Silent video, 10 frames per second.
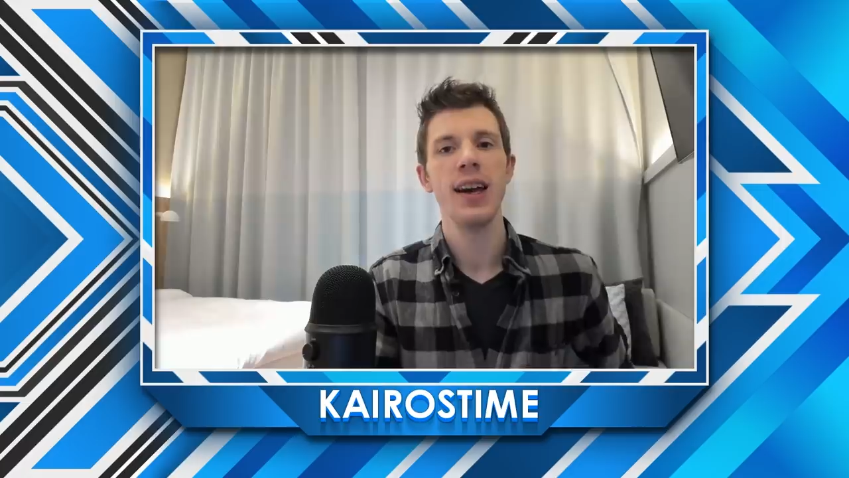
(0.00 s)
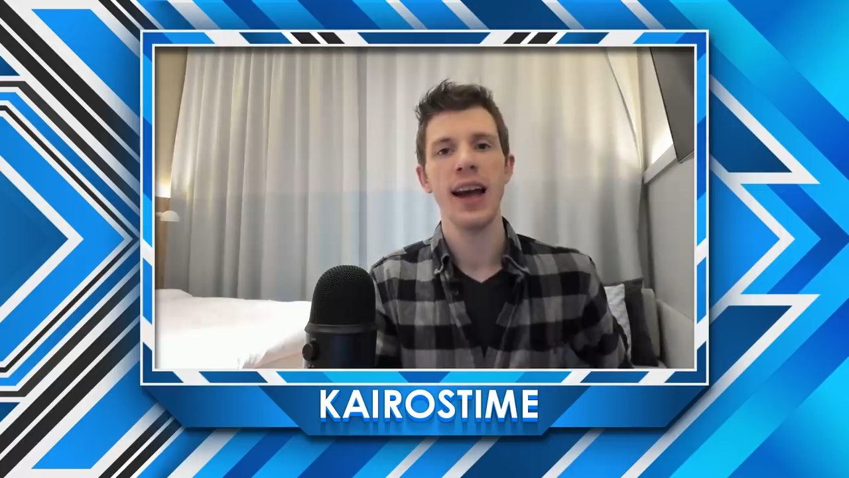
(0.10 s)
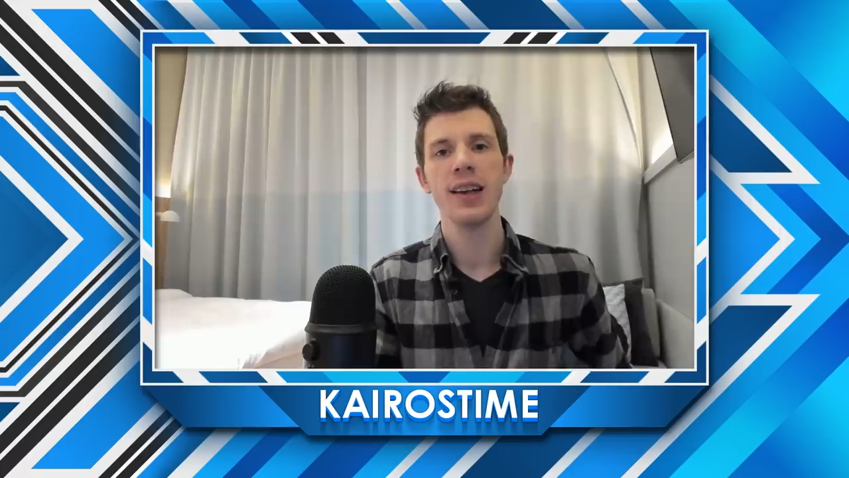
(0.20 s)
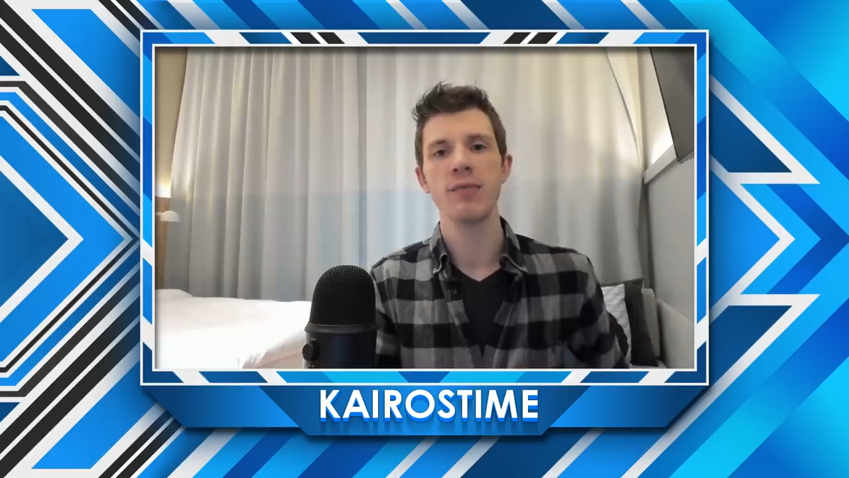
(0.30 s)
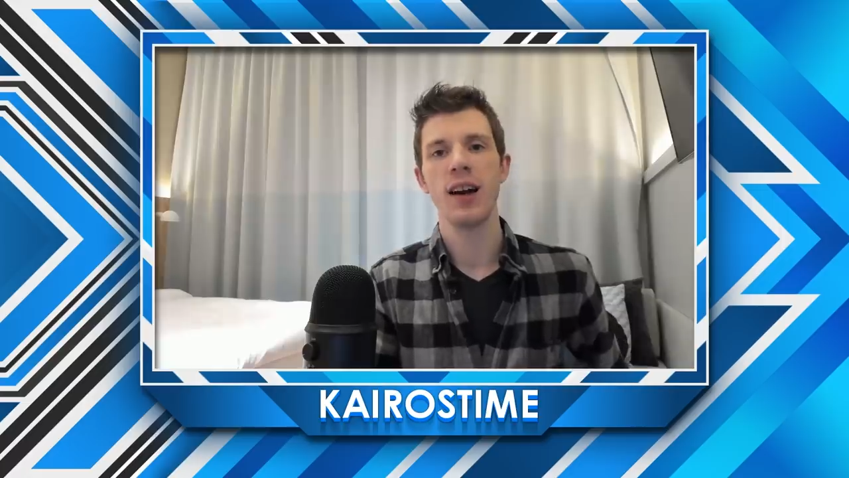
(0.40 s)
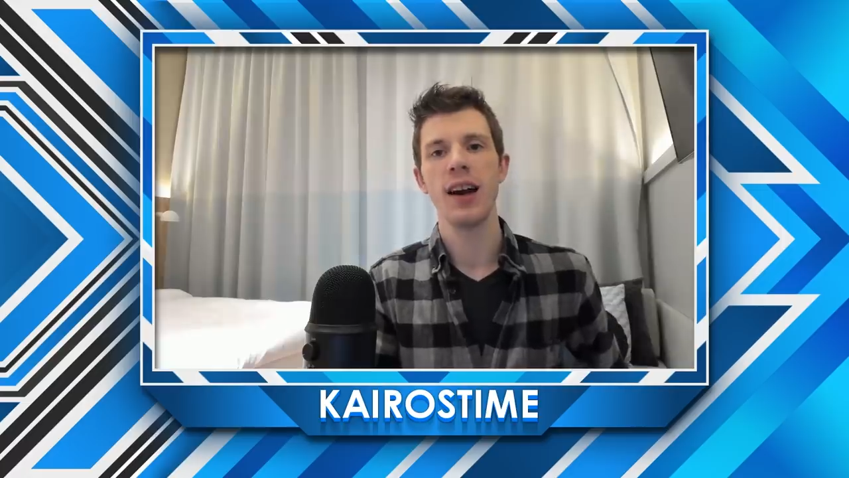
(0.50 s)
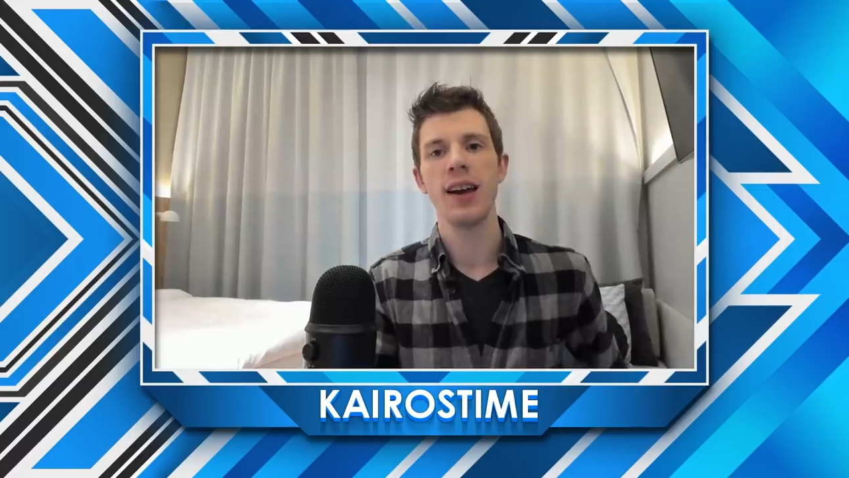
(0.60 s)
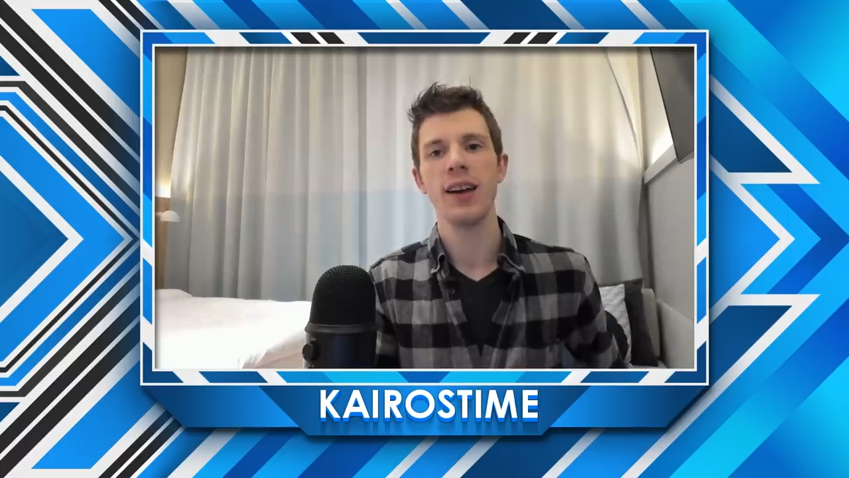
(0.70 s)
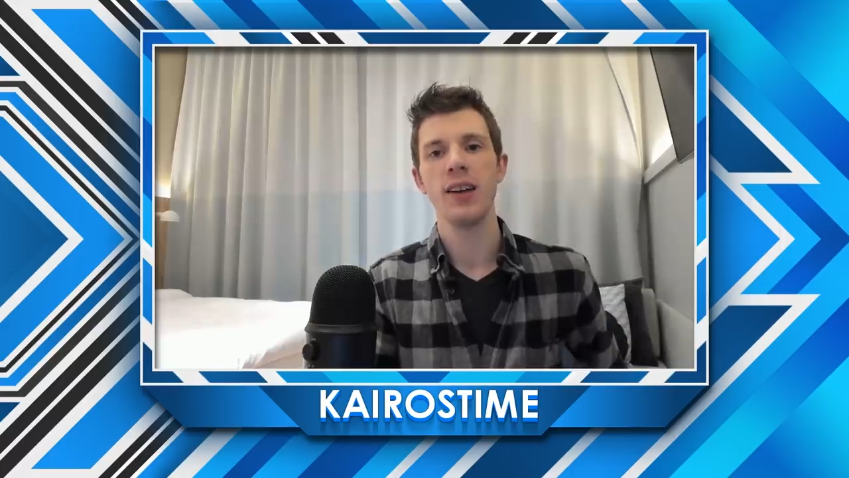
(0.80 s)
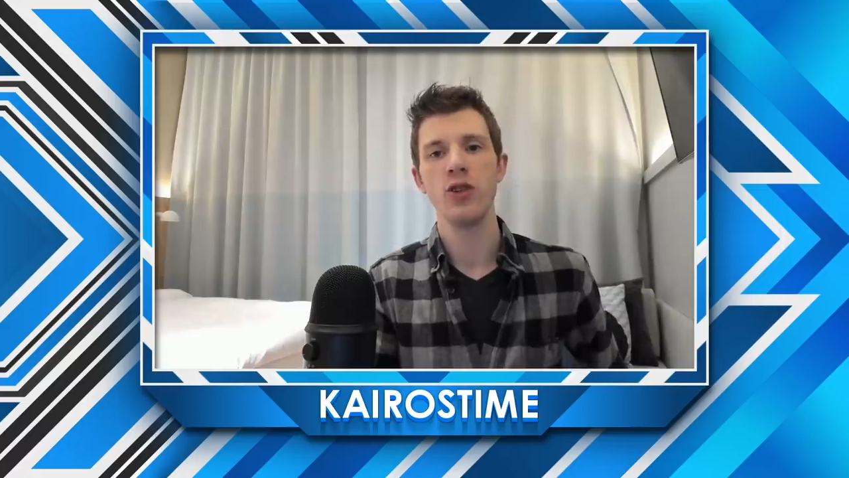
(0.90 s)
as
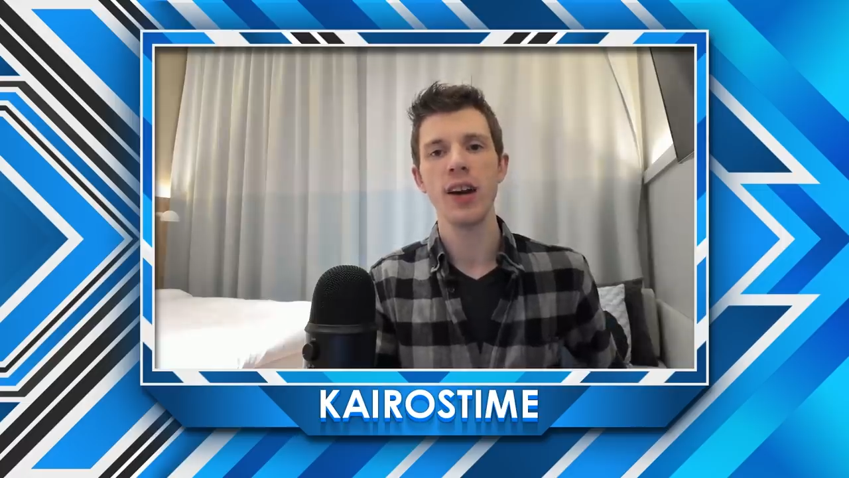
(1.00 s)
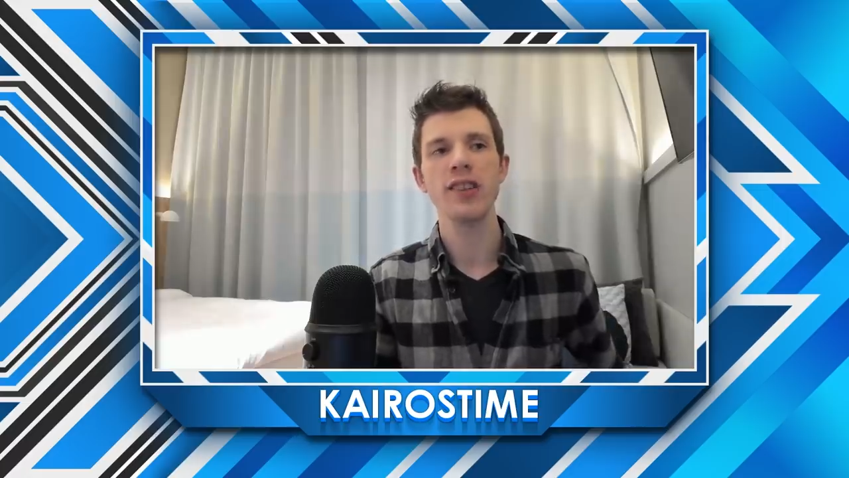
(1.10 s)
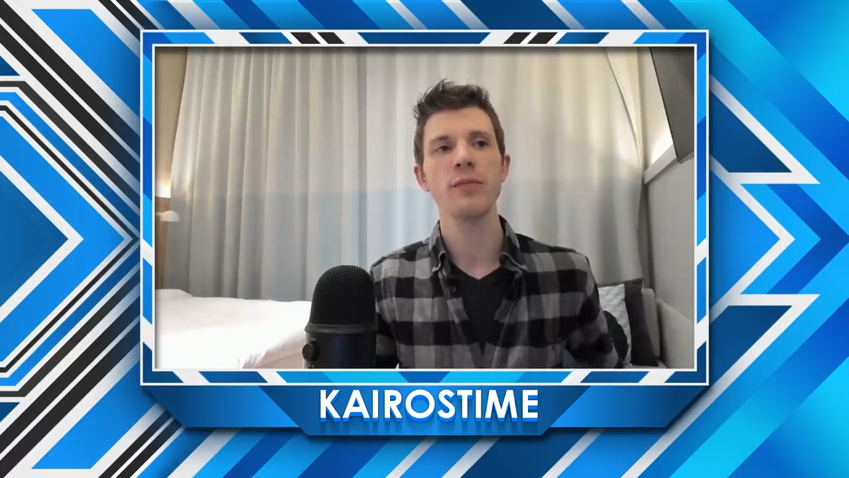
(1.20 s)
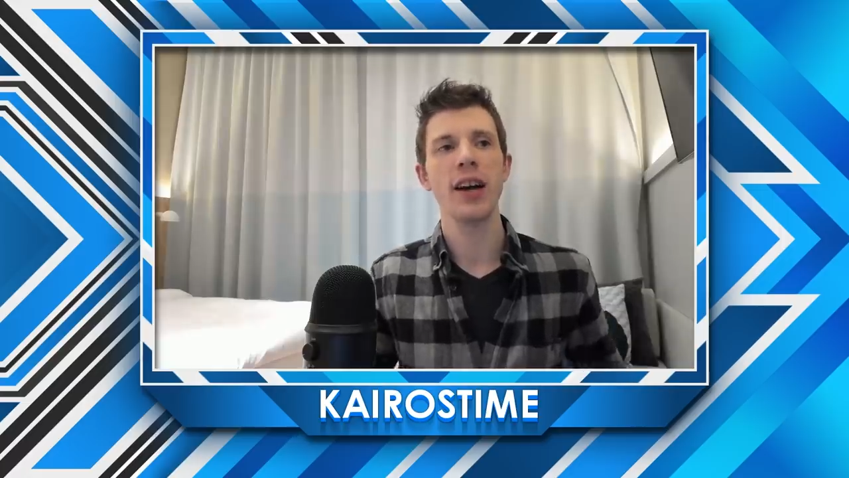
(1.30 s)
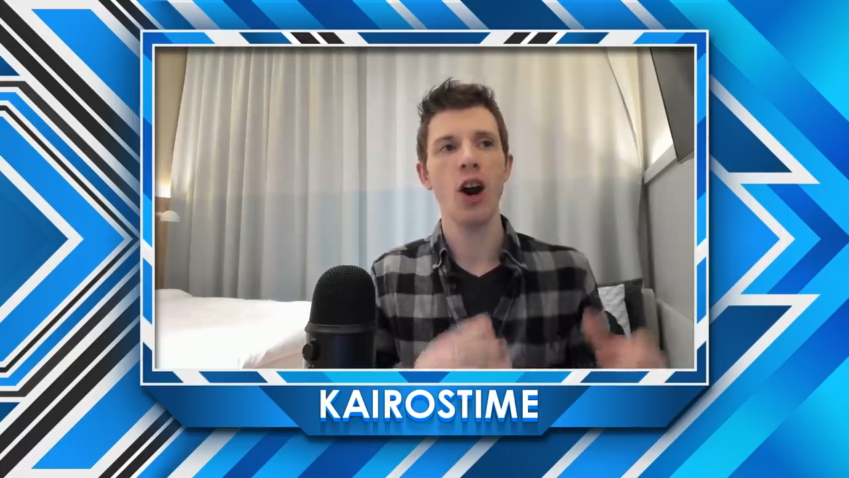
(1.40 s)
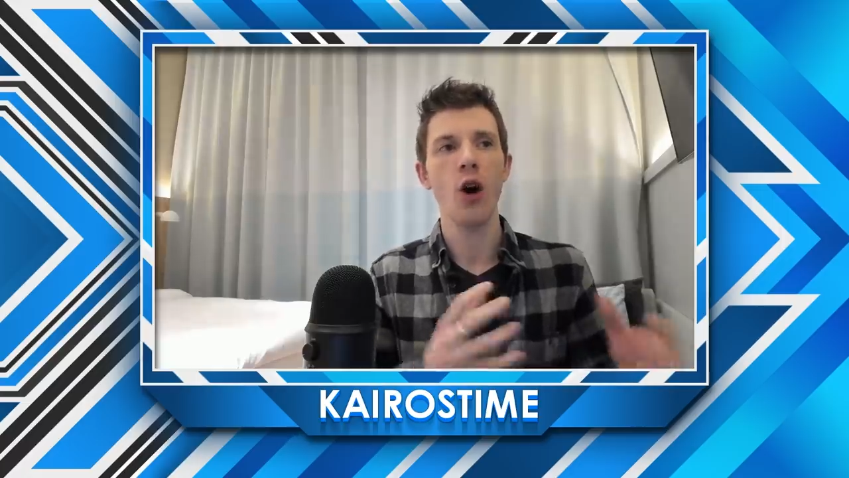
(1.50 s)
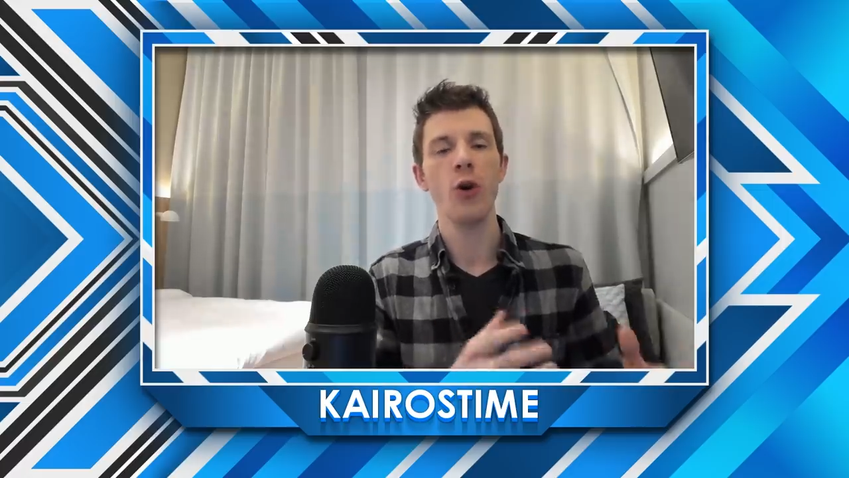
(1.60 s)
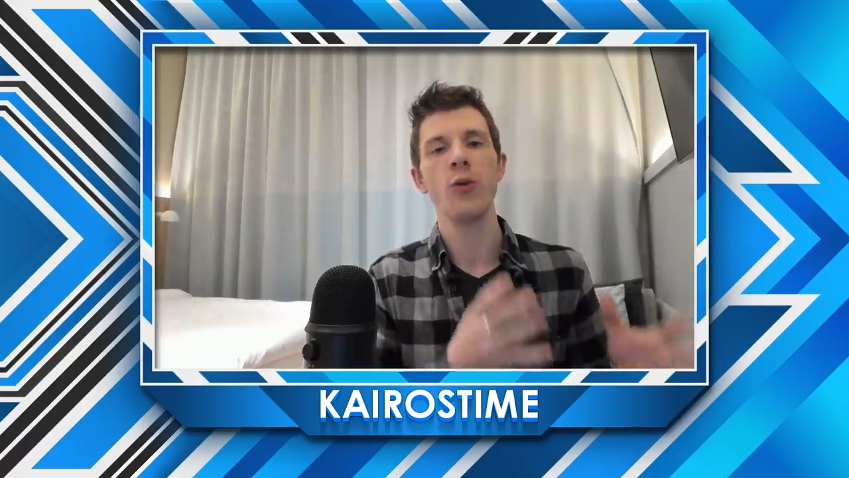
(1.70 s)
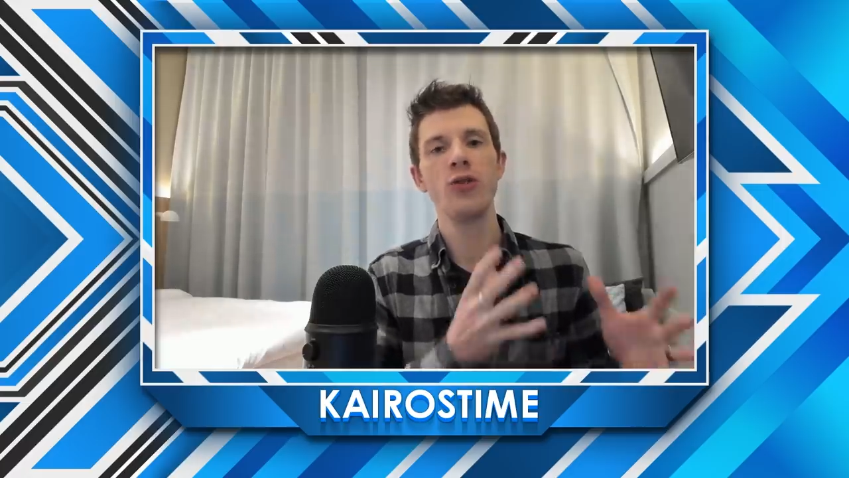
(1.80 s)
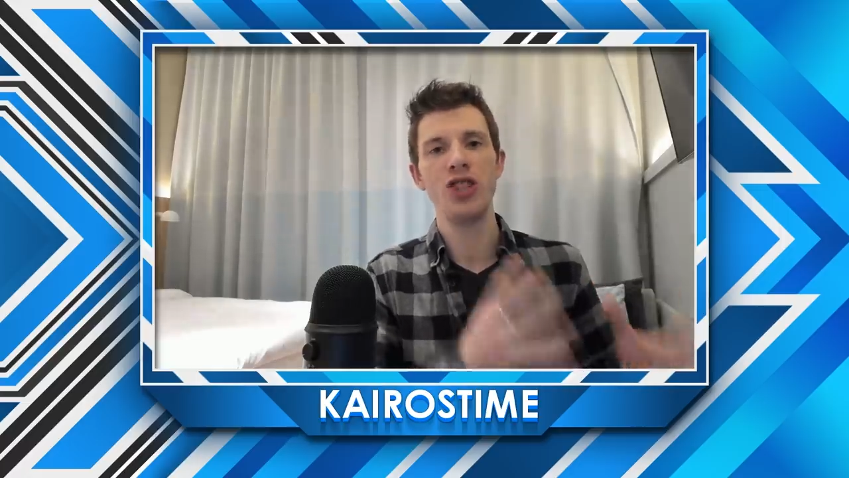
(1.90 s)
my, you guys are my
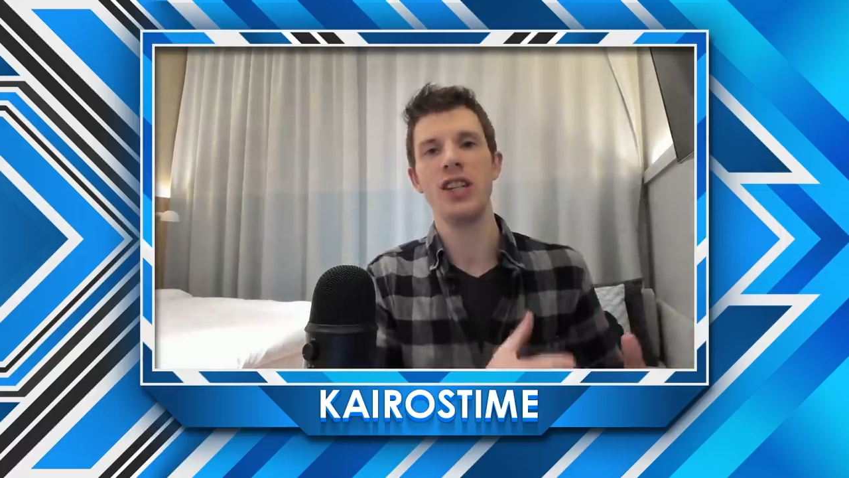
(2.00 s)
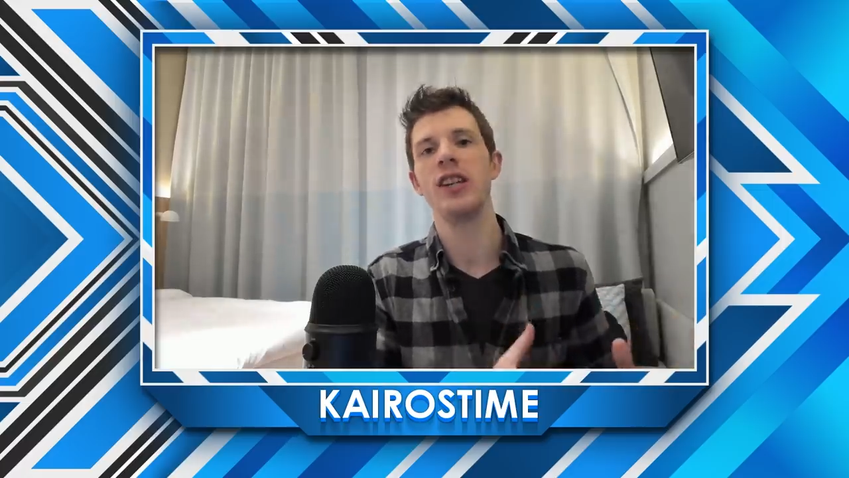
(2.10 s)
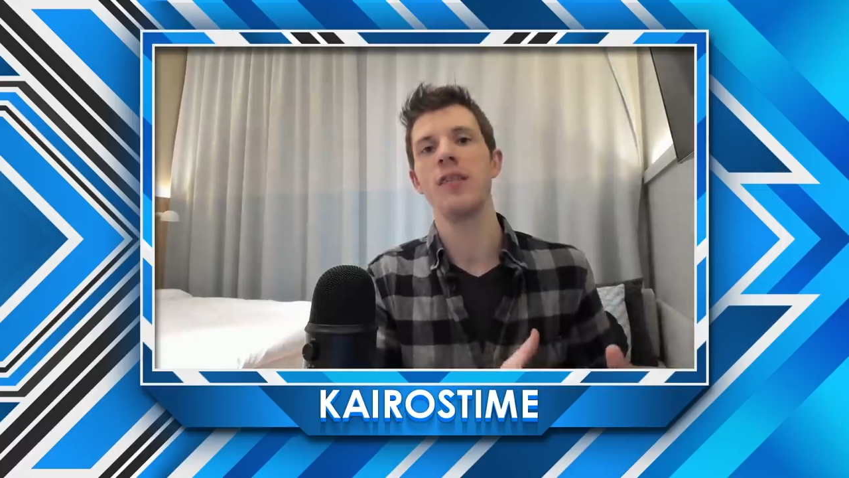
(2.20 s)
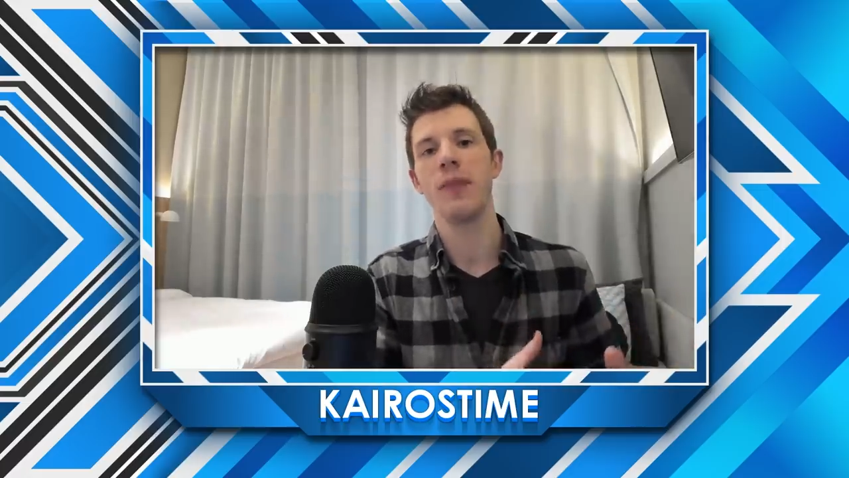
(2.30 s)
OG,